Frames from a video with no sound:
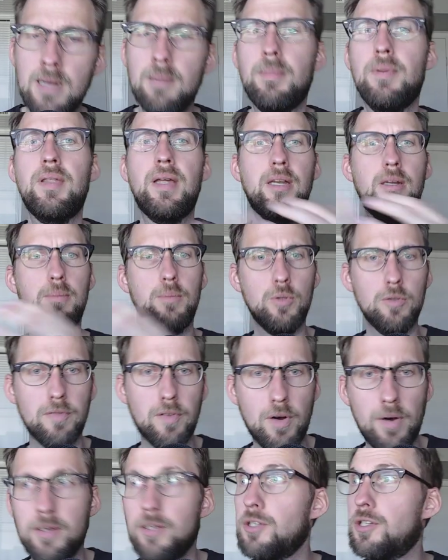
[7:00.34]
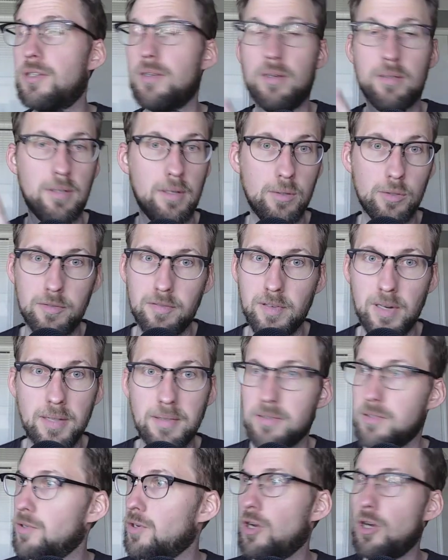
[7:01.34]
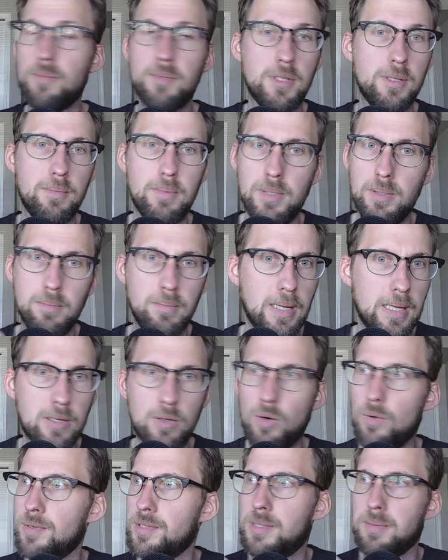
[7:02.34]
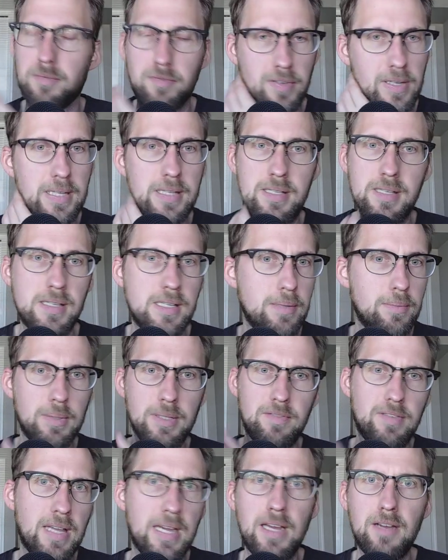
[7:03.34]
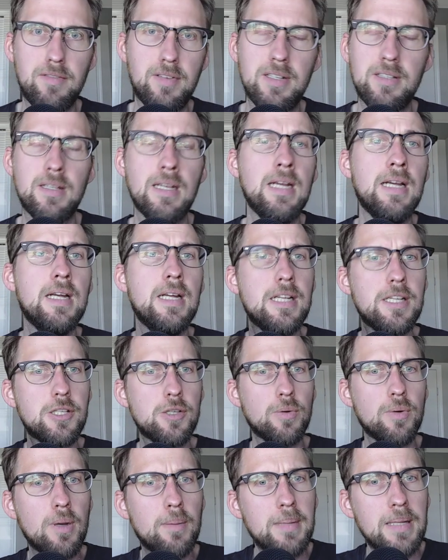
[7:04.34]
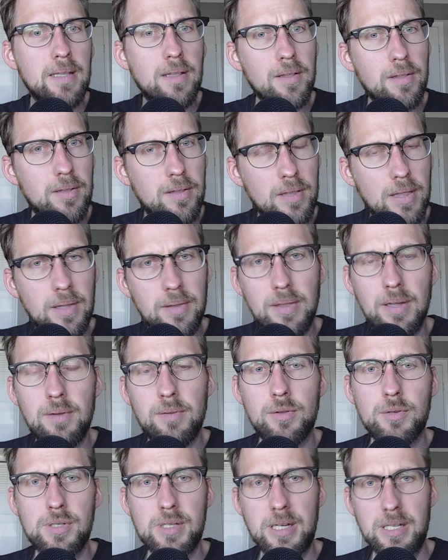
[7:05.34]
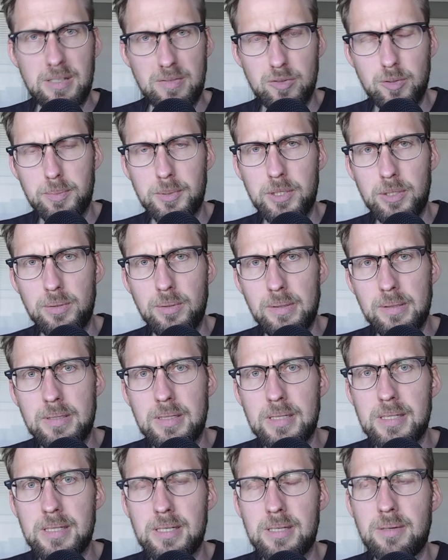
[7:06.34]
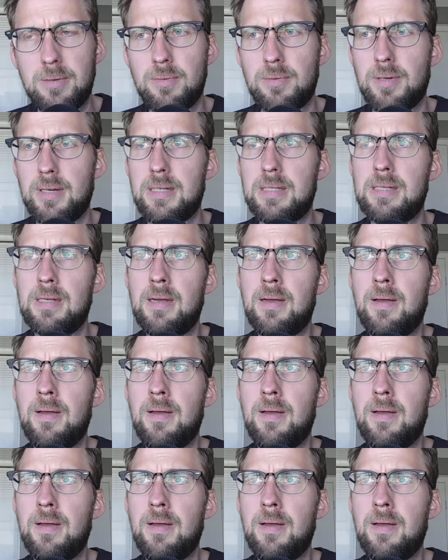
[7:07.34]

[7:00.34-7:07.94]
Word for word: but then you move on, you start to look for other jobs, you may call some friends, see if they have anything. So, I mean, there are those kinds of opportunities, right?